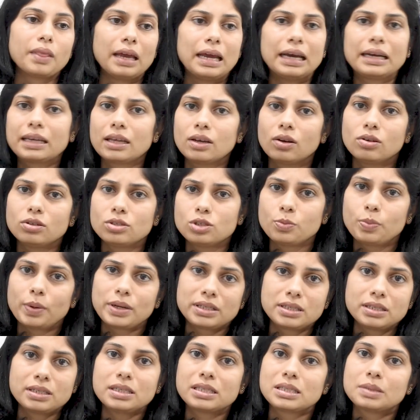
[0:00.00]
It can also
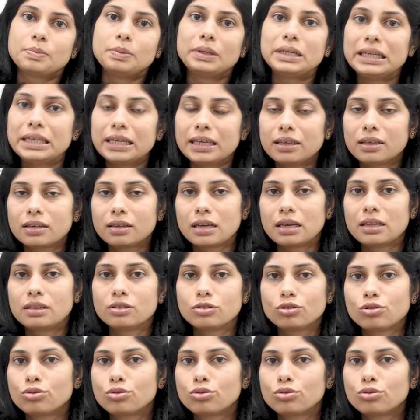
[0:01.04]
present as bleeding in the